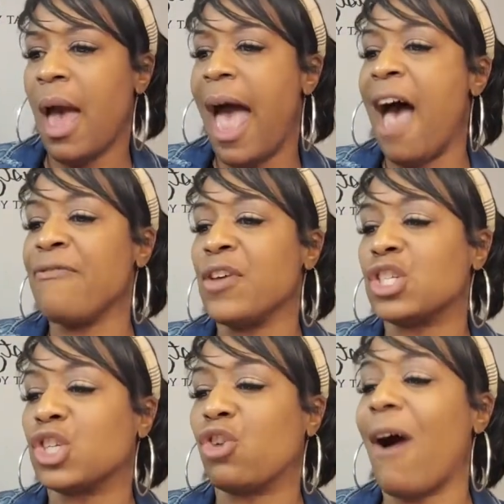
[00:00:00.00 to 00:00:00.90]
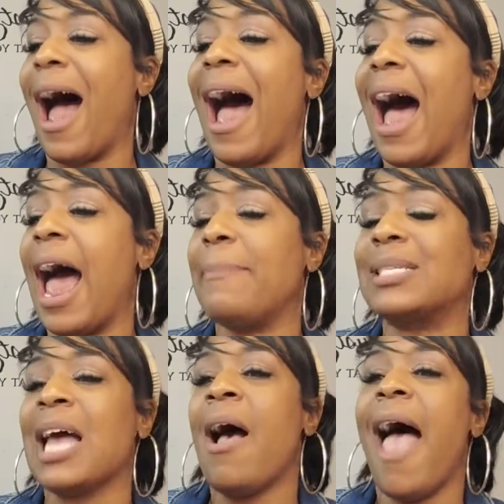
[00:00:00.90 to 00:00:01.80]
And the
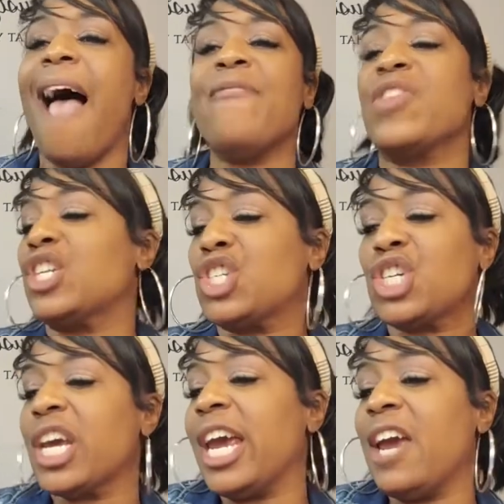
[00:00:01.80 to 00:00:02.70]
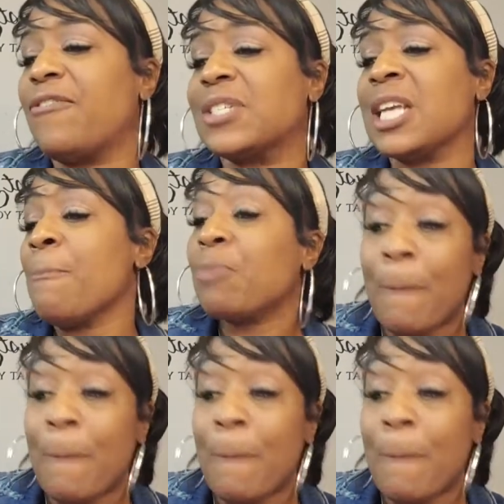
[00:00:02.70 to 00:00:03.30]
scribes and the chief